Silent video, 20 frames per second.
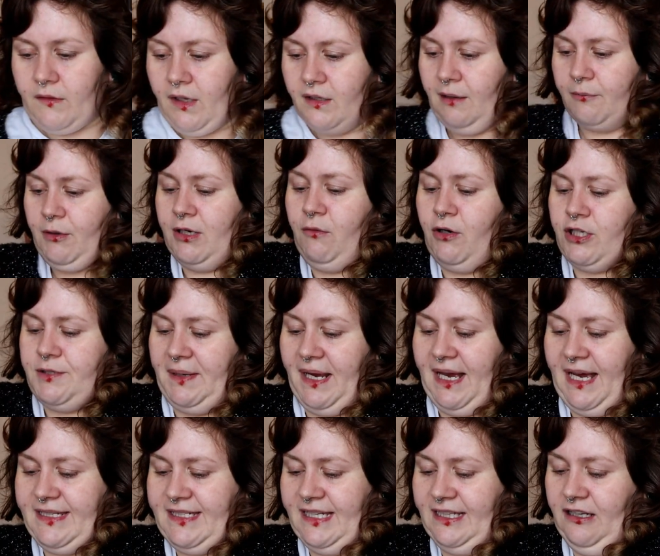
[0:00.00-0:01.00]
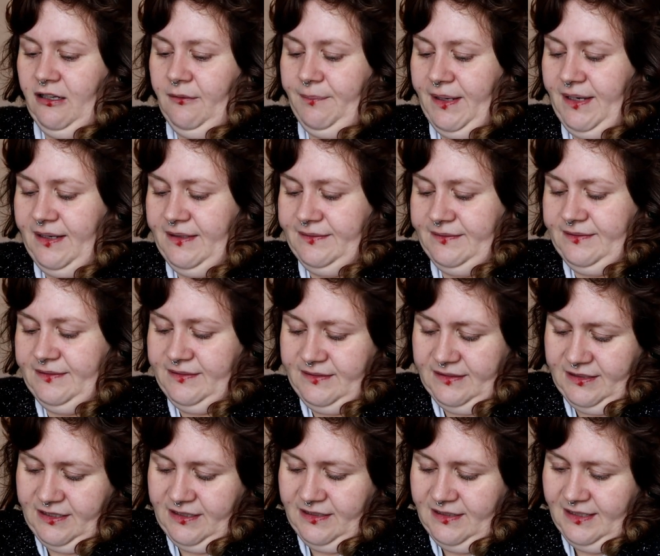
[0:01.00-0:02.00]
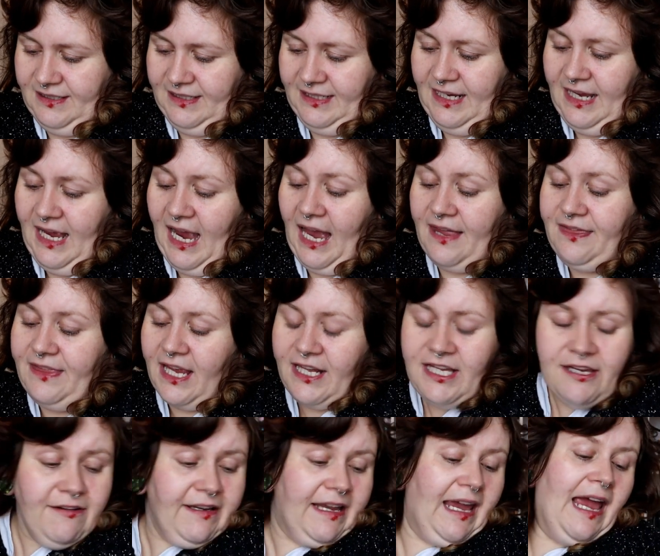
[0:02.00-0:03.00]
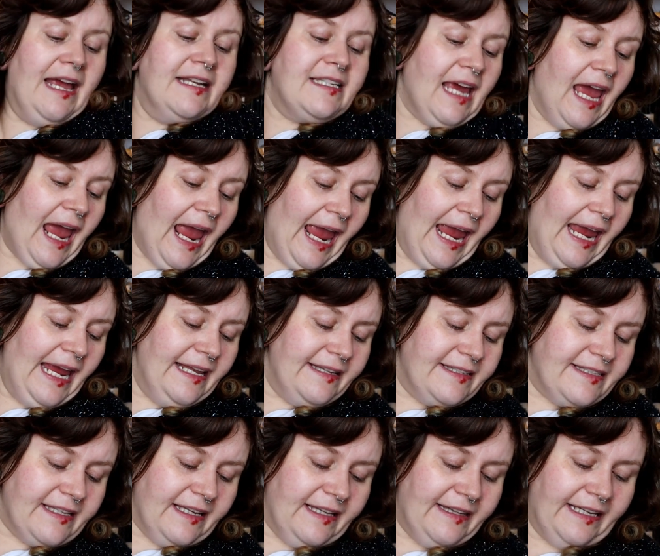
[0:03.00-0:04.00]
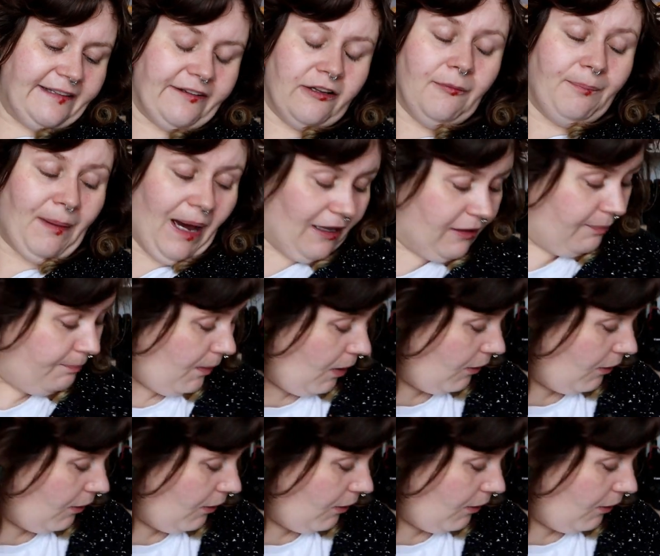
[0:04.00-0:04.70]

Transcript: I'm gonna wash my hands a little bit, and then you get eight little bath